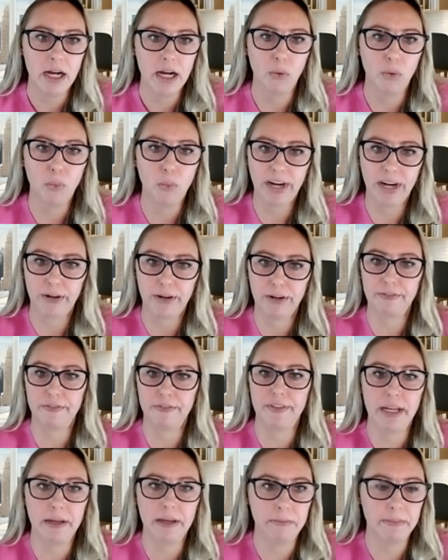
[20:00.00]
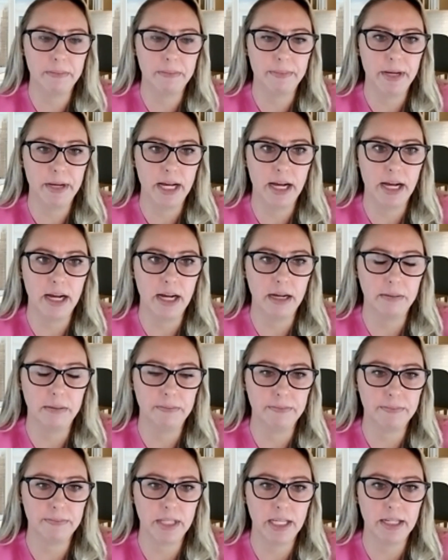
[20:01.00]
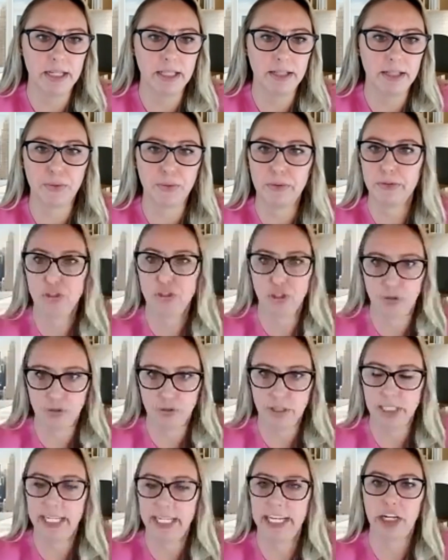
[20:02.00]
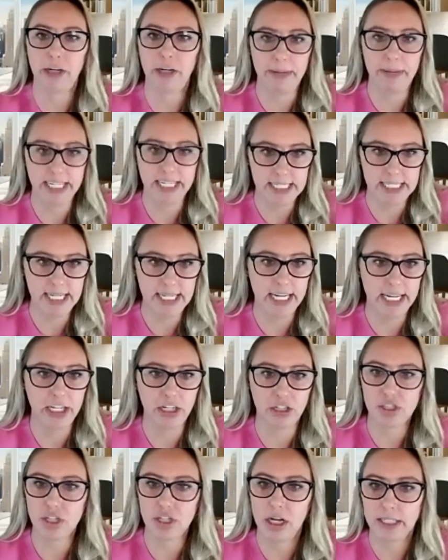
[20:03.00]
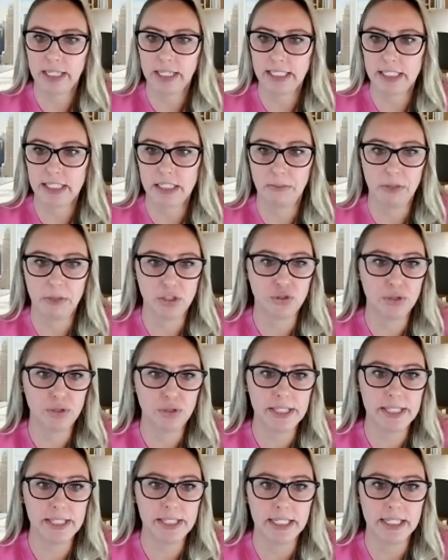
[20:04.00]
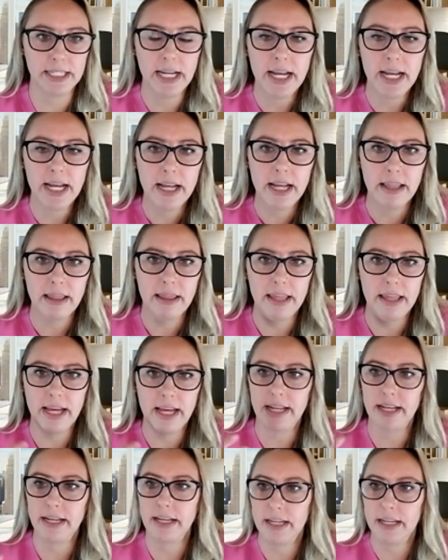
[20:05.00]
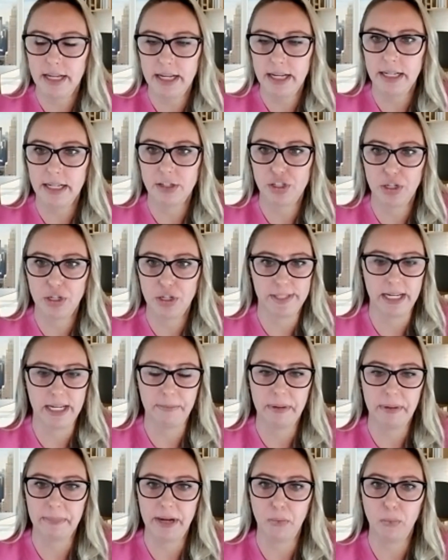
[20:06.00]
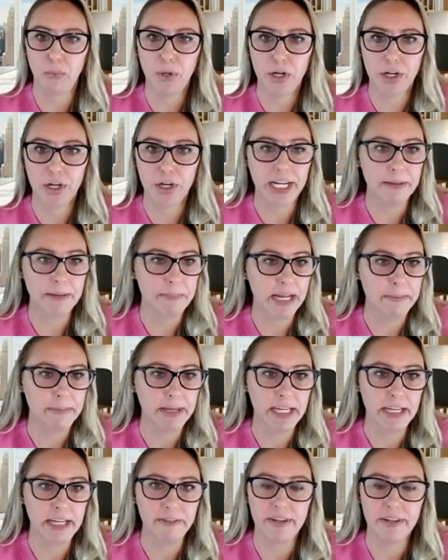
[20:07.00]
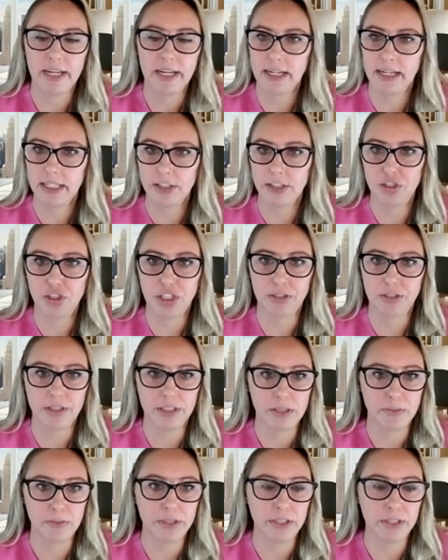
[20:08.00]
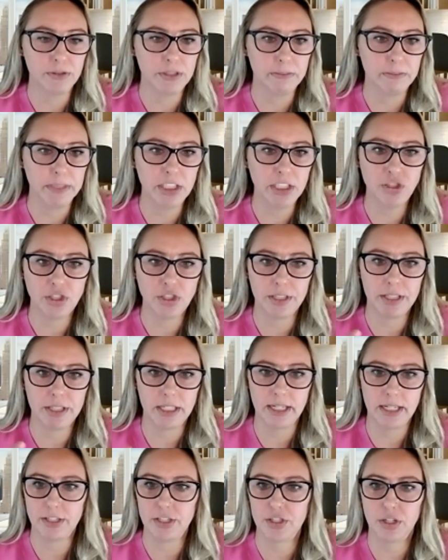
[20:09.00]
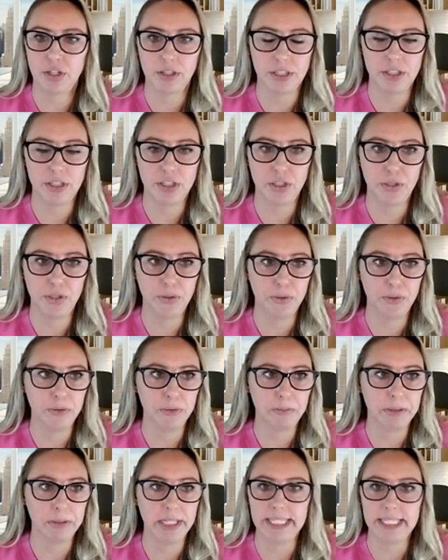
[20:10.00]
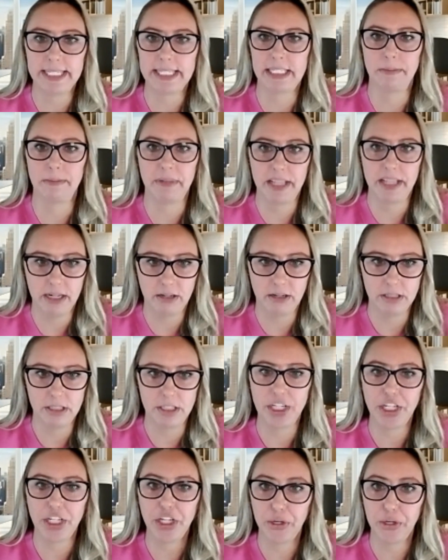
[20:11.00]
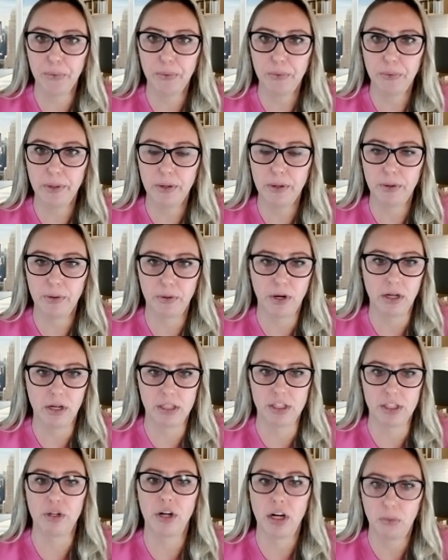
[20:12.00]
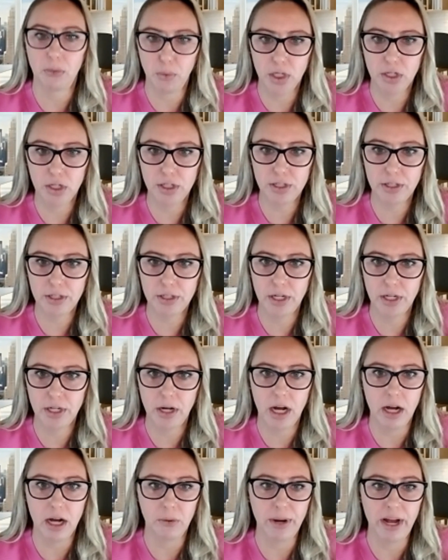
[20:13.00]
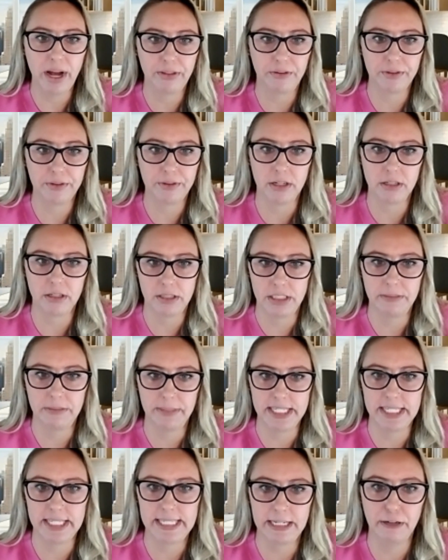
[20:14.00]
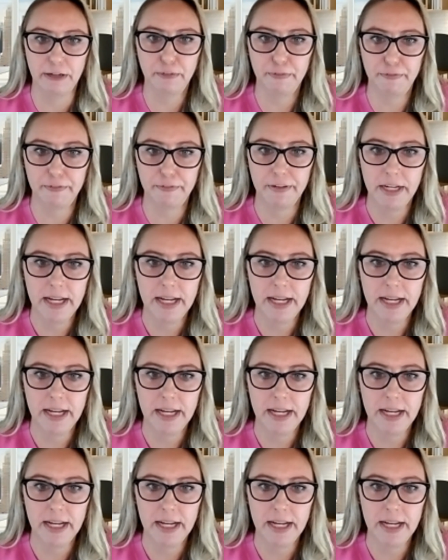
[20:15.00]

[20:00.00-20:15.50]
aware of them through journaling or meditating or talking to someone trusted, then it shows up in my work. And maybe even, and I shared this with you, Damesha, that I started to place some of that onto you or onto our work rather than onto myself.